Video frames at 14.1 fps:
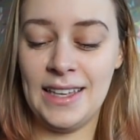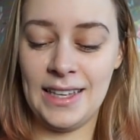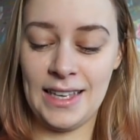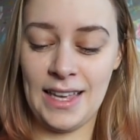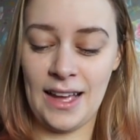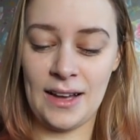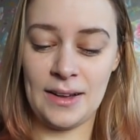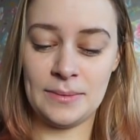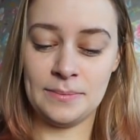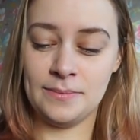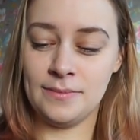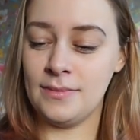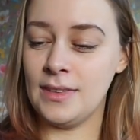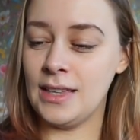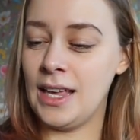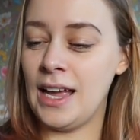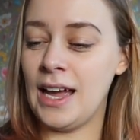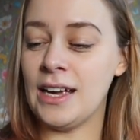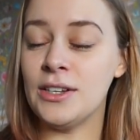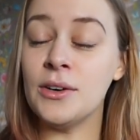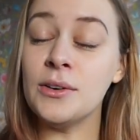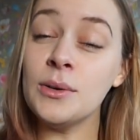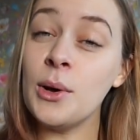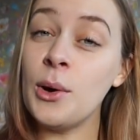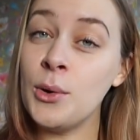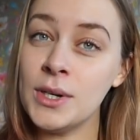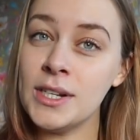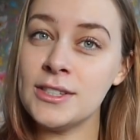Yeah, I don't
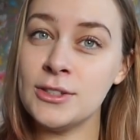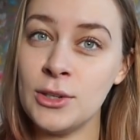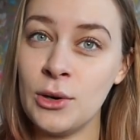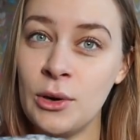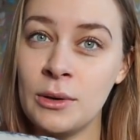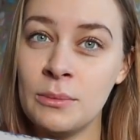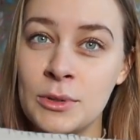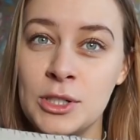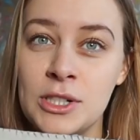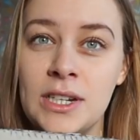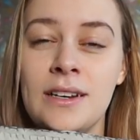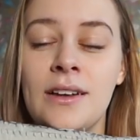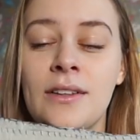own a sewing machine.